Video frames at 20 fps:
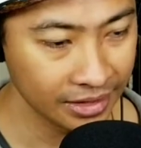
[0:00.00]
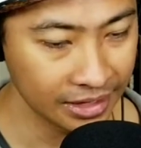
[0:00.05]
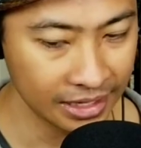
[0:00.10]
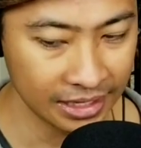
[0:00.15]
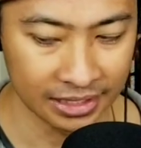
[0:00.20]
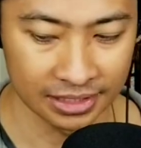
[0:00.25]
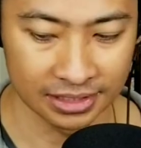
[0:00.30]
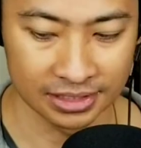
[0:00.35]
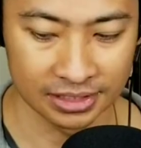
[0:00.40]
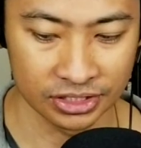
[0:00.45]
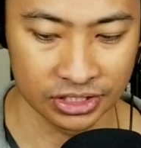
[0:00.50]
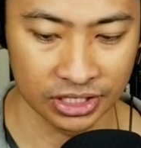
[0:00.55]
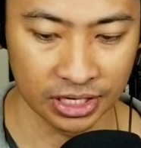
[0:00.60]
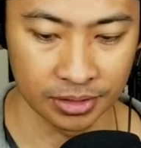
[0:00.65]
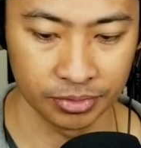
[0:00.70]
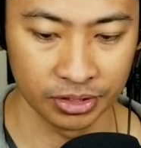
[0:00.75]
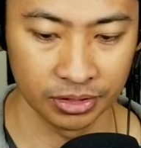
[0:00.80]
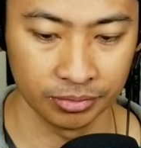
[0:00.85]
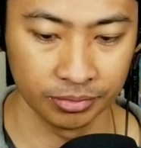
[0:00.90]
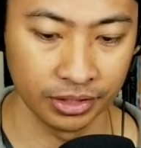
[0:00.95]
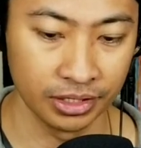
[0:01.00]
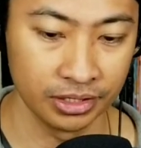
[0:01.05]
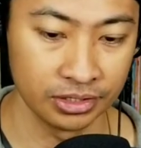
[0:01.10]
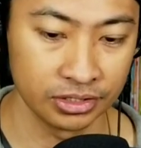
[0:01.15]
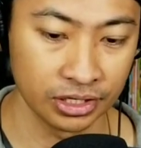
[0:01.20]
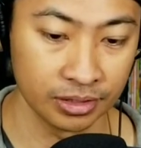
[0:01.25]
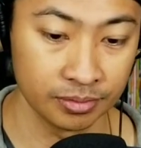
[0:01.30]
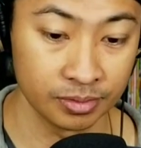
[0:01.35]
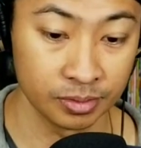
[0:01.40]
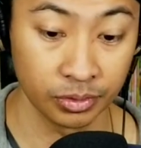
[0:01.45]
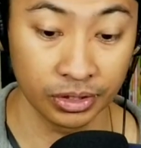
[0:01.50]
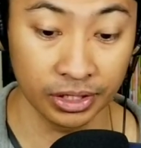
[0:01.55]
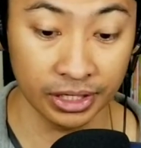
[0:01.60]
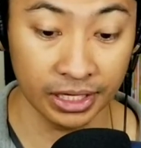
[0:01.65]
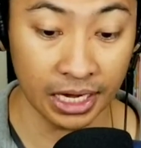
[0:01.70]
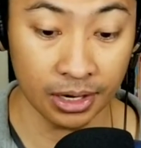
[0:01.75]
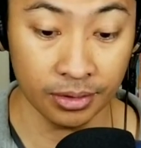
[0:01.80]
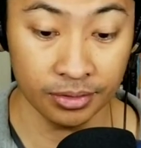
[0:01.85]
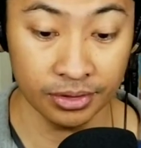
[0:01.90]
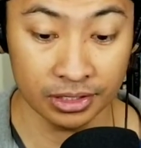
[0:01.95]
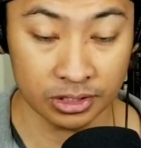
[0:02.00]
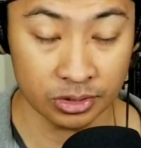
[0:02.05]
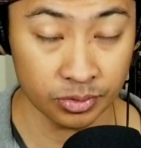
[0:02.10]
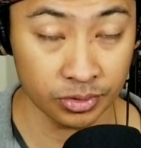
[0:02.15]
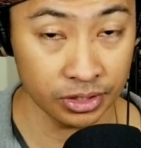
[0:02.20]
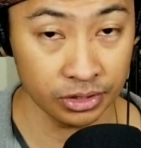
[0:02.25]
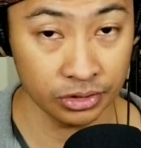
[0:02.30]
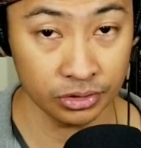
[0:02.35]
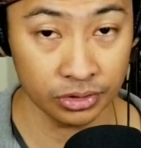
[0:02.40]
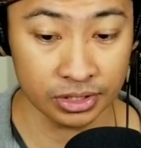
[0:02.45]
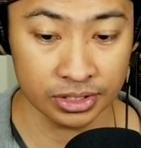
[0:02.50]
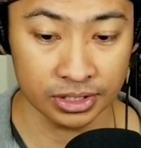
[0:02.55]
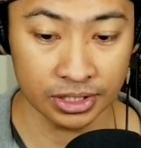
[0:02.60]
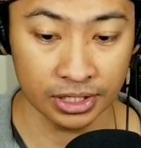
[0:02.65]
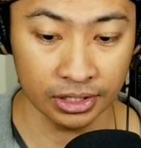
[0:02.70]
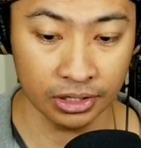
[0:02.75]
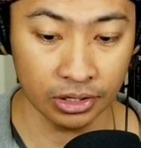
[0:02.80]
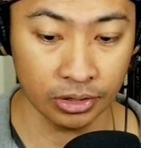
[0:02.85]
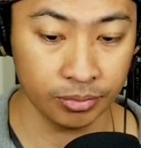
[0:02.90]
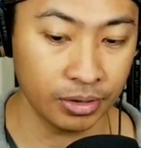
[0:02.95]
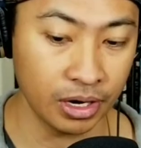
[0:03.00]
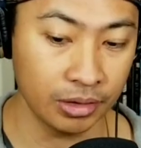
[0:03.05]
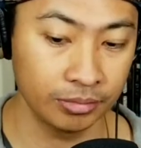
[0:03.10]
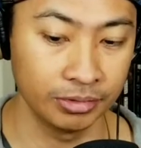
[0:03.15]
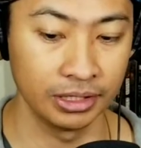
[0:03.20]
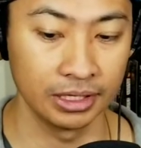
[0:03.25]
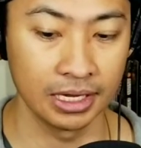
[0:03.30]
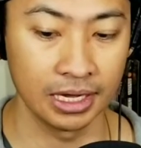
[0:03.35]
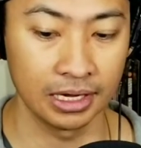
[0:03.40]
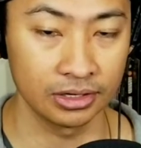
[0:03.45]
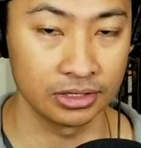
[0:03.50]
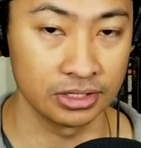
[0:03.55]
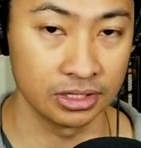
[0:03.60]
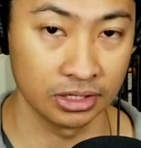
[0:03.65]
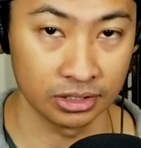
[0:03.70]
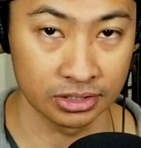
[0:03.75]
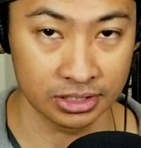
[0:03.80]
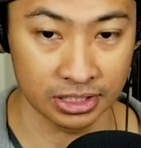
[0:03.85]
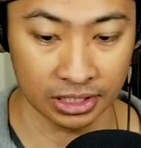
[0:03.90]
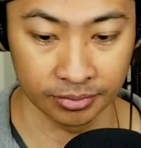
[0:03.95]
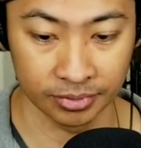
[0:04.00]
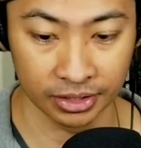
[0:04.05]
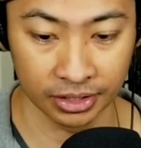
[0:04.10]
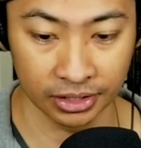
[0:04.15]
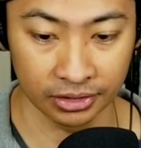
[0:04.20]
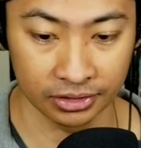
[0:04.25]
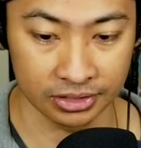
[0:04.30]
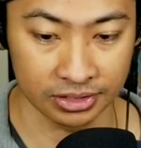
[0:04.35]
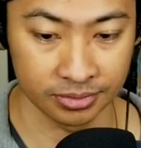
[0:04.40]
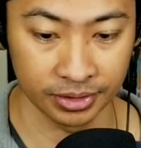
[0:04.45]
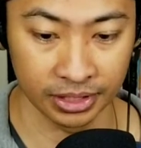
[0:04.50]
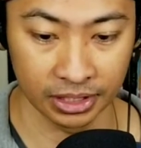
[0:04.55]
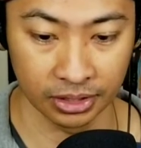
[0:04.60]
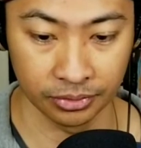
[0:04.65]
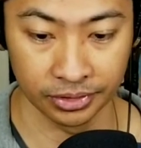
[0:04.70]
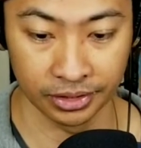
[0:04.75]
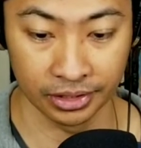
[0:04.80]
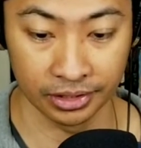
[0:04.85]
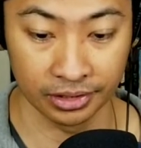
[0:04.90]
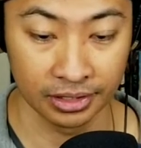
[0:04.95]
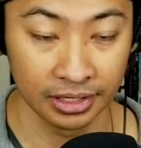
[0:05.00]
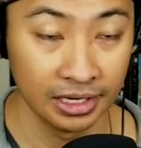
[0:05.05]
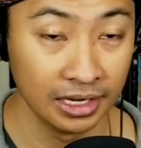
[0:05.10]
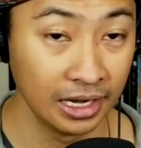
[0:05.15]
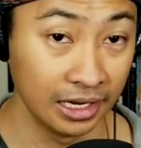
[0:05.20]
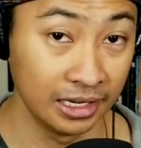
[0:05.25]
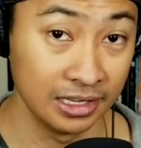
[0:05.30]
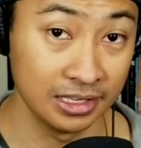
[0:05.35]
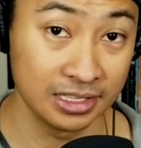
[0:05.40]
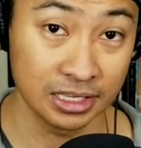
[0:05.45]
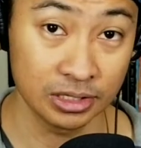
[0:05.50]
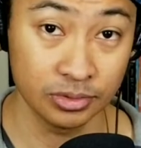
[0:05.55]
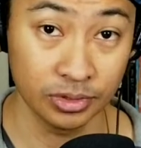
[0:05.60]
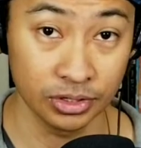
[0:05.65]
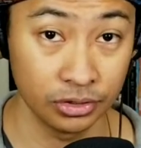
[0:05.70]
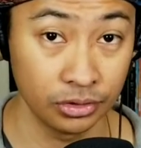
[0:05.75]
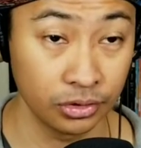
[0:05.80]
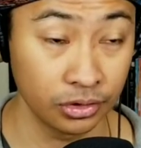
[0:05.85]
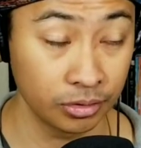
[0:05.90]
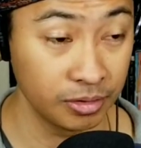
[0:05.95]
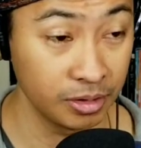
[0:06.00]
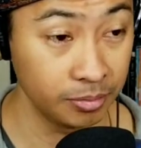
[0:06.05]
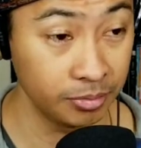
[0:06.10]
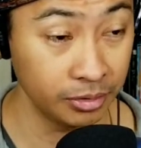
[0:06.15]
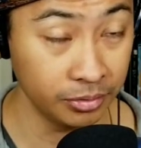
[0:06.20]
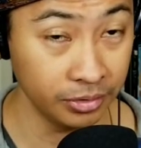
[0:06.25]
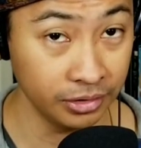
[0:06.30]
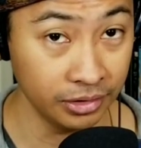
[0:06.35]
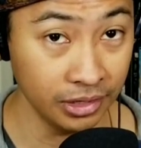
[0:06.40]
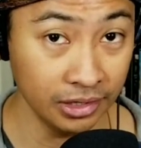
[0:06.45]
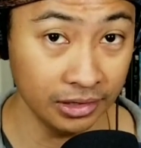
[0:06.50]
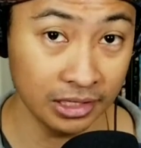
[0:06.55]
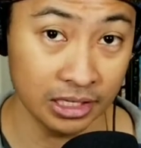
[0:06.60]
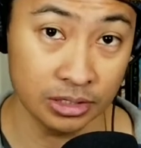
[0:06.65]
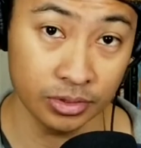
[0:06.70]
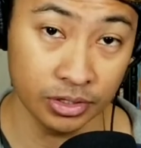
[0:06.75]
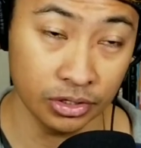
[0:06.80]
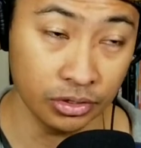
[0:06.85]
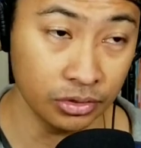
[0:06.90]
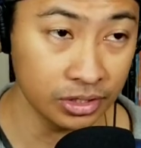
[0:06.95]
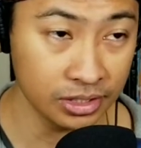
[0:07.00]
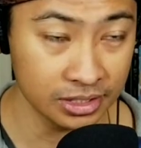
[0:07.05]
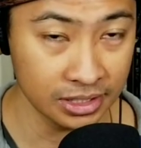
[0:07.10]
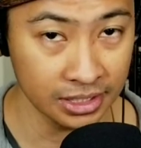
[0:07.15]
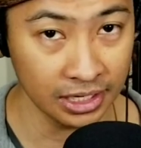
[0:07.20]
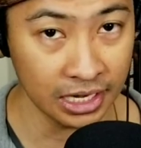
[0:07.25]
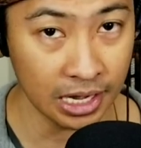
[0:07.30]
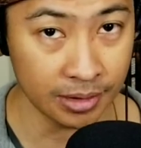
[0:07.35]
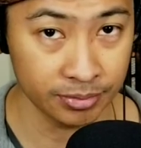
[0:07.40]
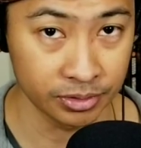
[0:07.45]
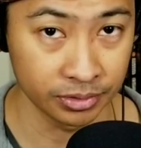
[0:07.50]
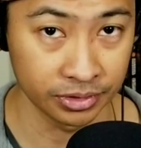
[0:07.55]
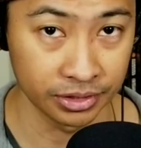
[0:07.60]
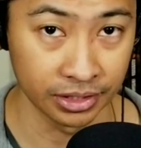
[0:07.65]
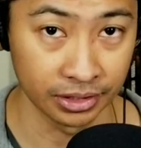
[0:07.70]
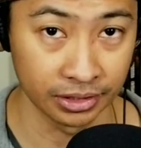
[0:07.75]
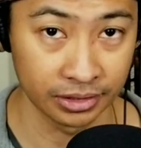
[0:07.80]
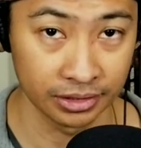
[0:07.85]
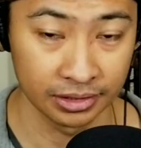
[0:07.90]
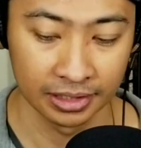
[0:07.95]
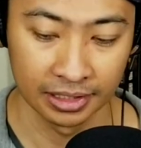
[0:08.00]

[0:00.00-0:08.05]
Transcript: E D C champion of blade shapes. Would I carry this one in New York City though? Probably not, because it looks like I'm gonna kill somebody with it. At least that's what New York people will think. That's what New York City cops will think.